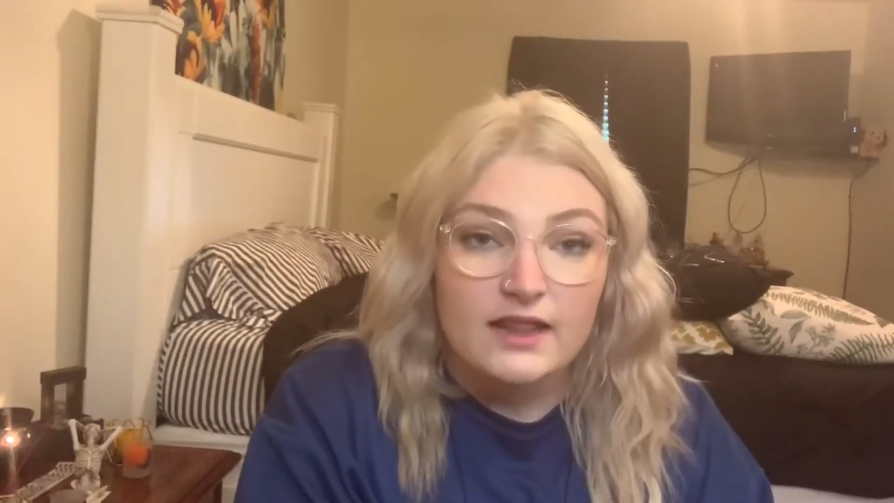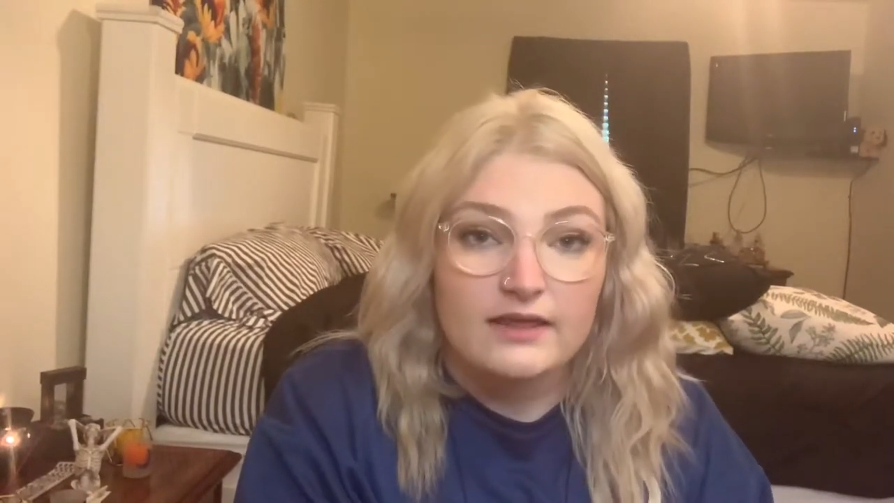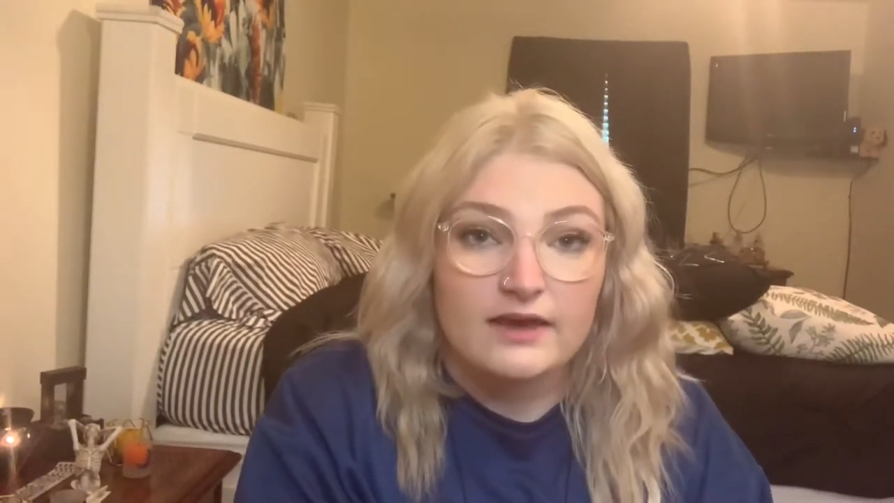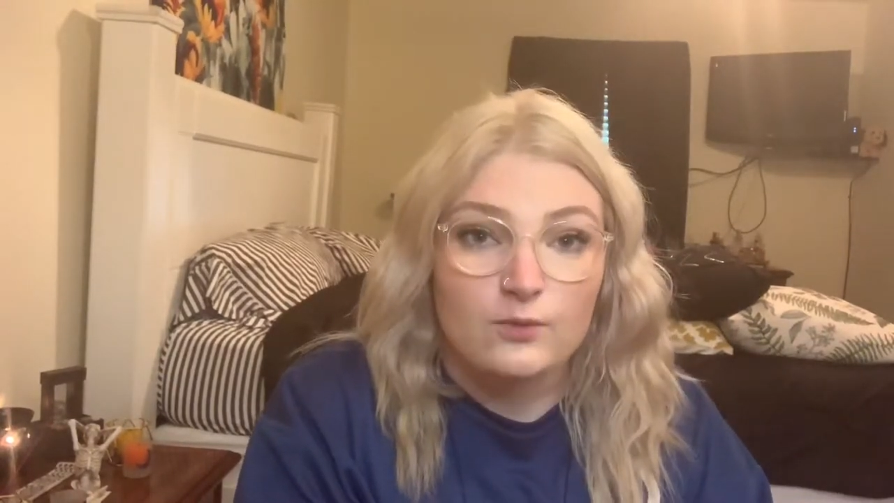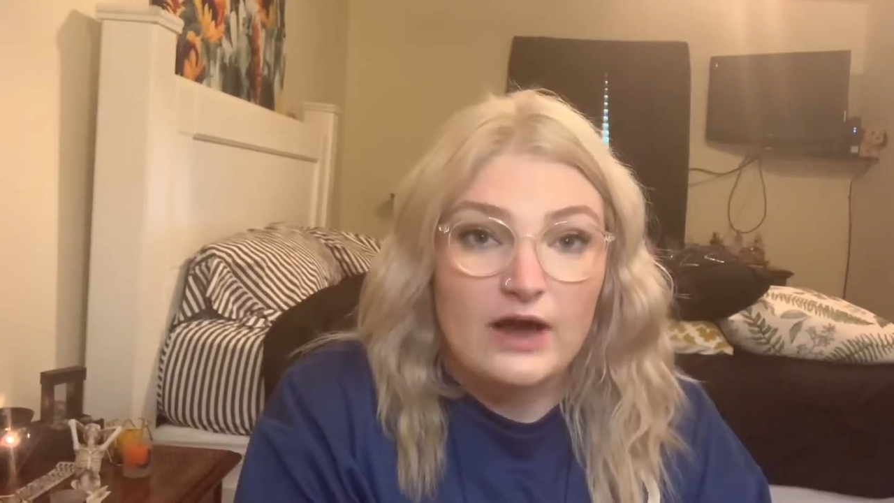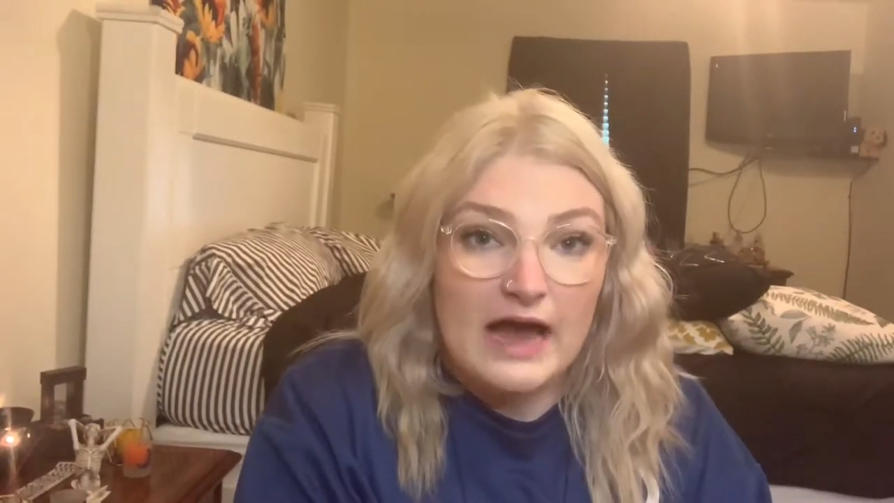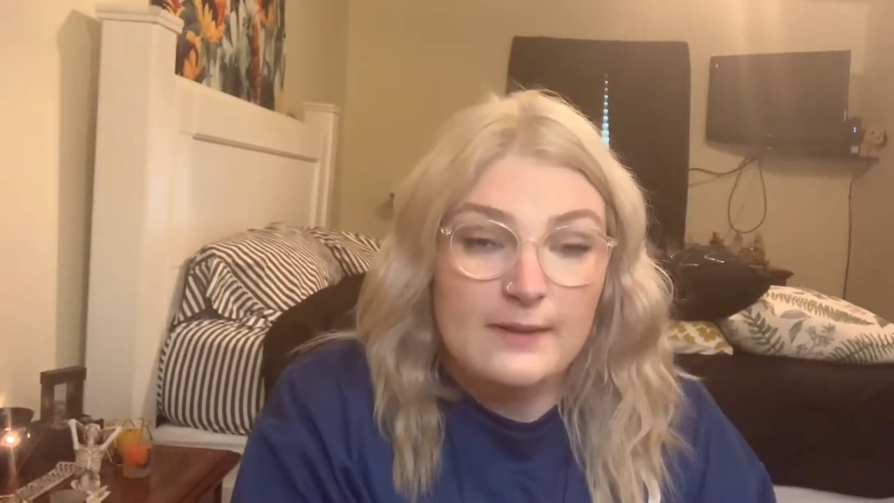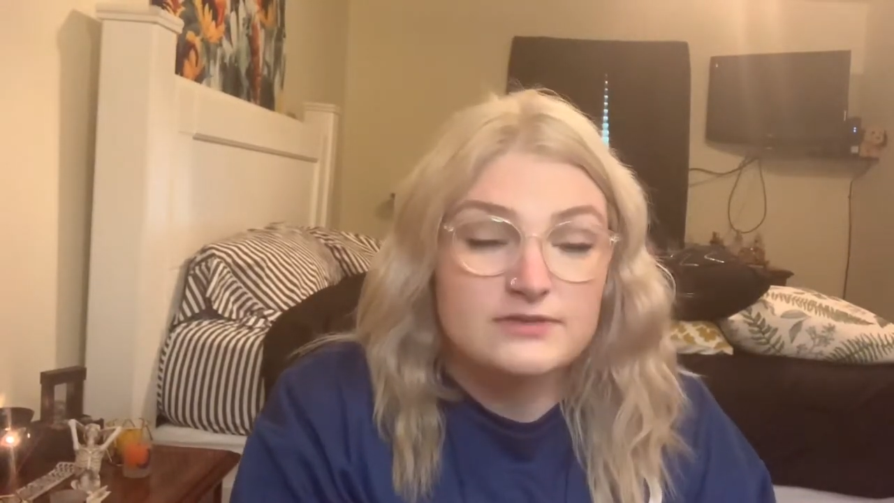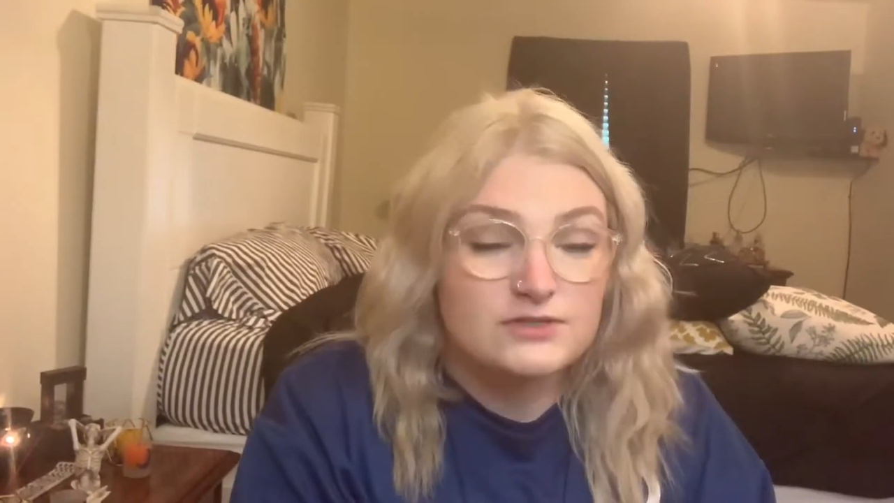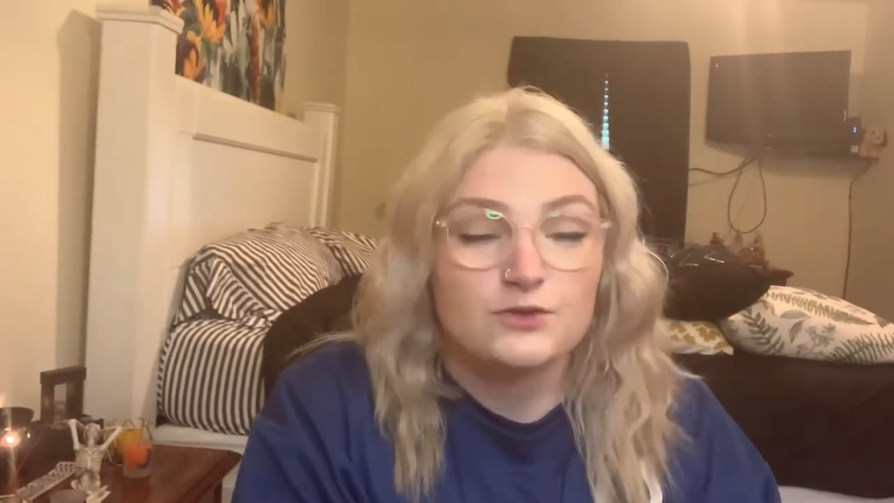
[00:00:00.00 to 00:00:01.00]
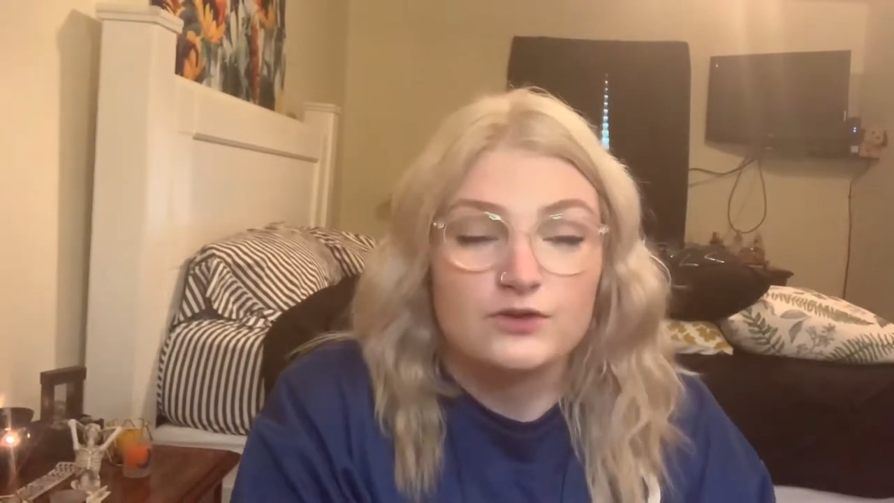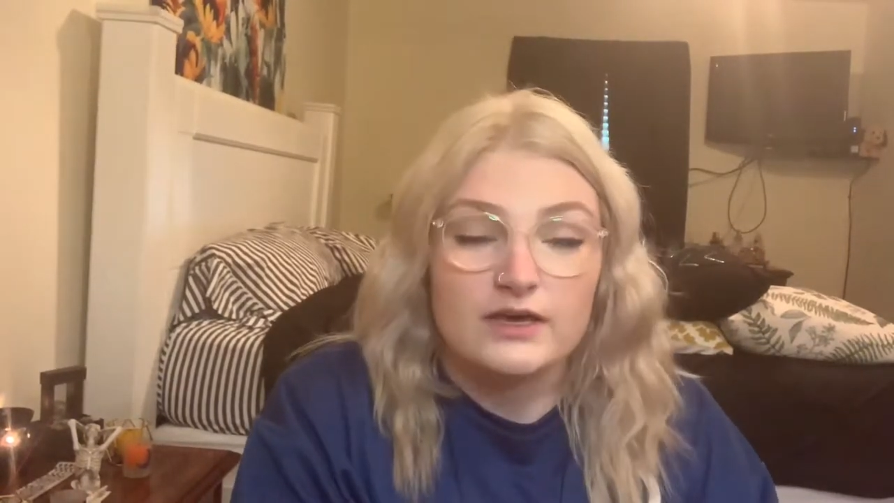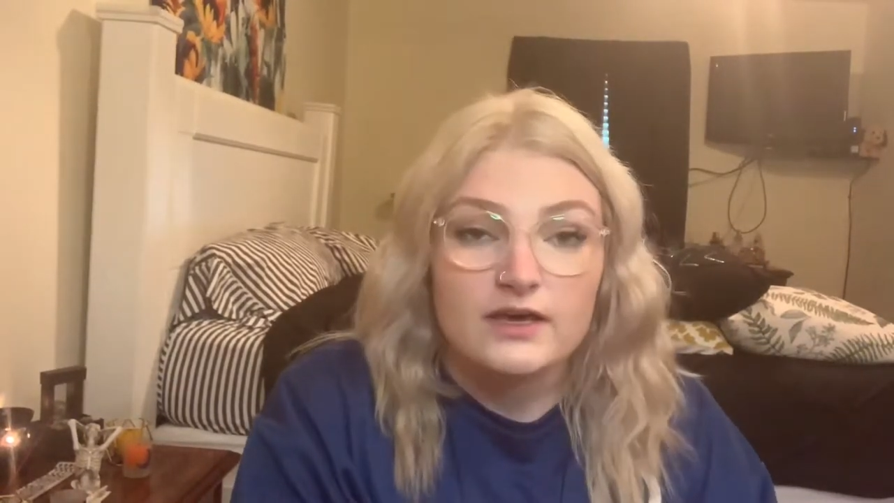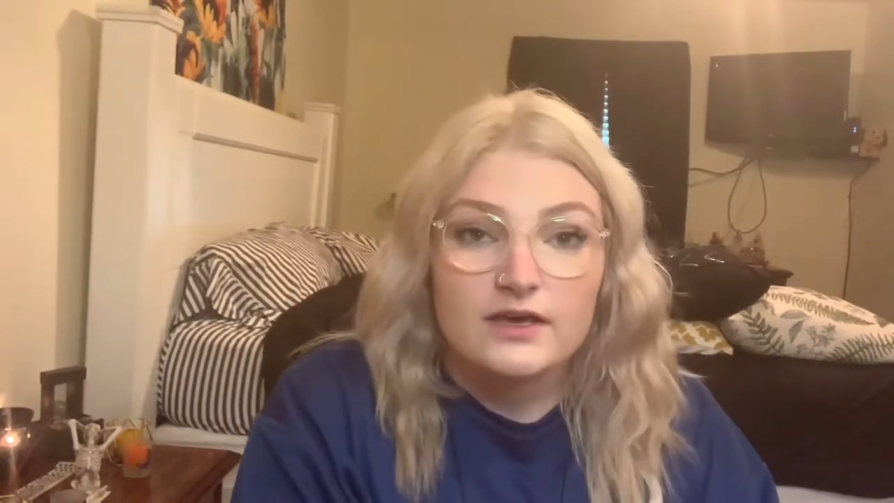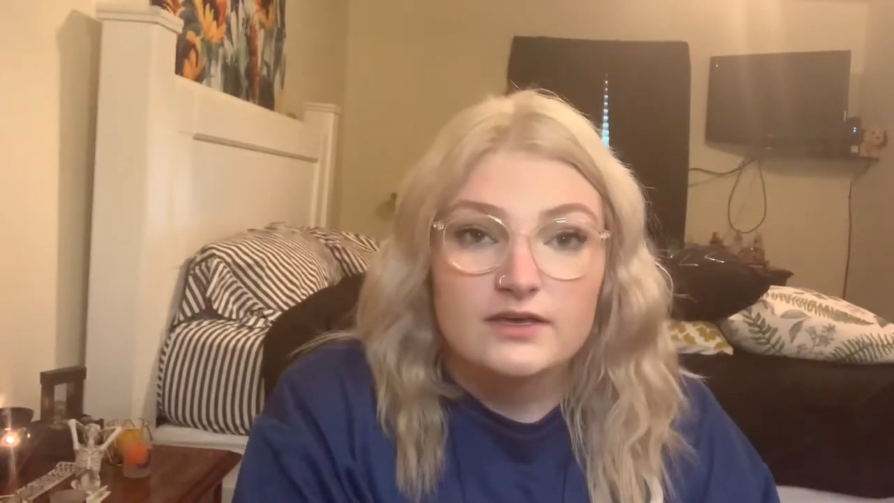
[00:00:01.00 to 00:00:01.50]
Like I will absolutely